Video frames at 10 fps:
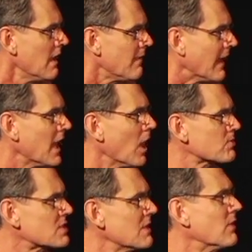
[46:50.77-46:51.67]
that
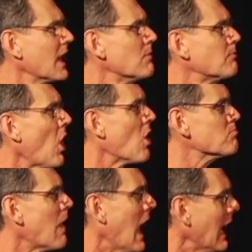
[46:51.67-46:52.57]
helps develop our
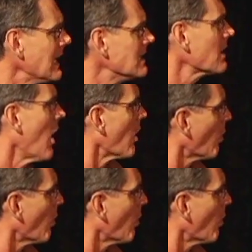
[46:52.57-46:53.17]
mind, our